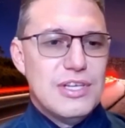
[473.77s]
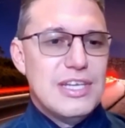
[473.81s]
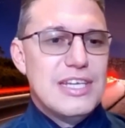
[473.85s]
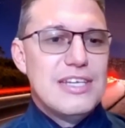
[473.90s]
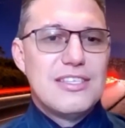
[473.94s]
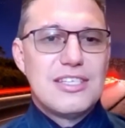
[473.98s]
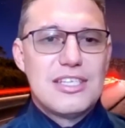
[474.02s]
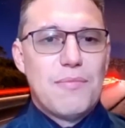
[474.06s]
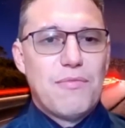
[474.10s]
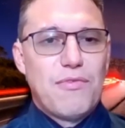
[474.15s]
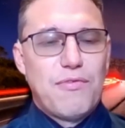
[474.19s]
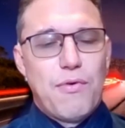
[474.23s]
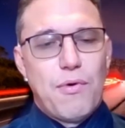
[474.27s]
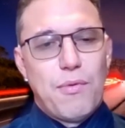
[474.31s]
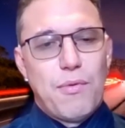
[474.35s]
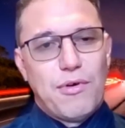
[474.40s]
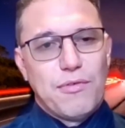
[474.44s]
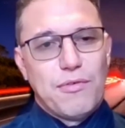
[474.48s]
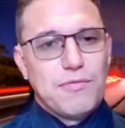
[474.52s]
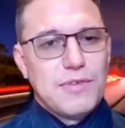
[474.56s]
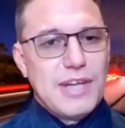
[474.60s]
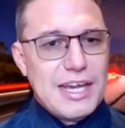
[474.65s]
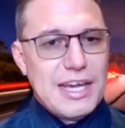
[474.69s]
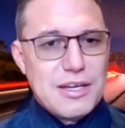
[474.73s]
you need some
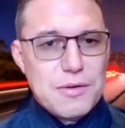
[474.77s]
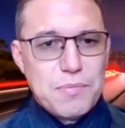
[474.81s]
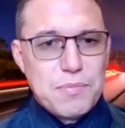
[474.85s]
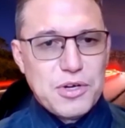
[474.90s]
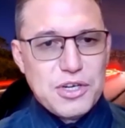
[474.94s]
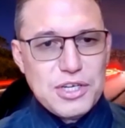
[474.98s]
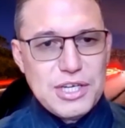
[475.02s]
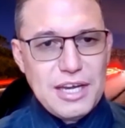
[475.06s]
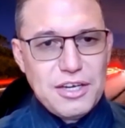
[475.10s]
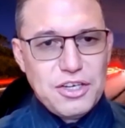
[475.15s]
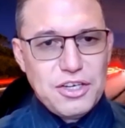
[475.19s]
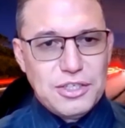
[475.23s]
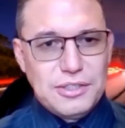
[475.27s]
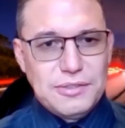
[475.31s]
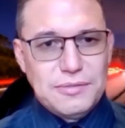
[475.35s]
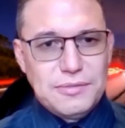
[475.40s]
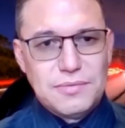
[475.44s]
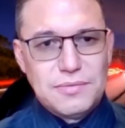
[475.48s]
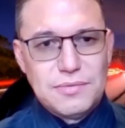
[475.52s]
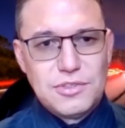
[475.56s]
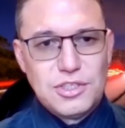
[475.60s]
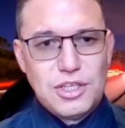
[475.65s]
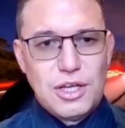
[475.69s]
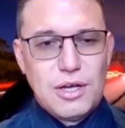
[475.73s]
form of data
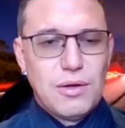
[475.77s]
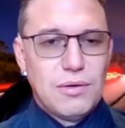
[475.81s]
protection.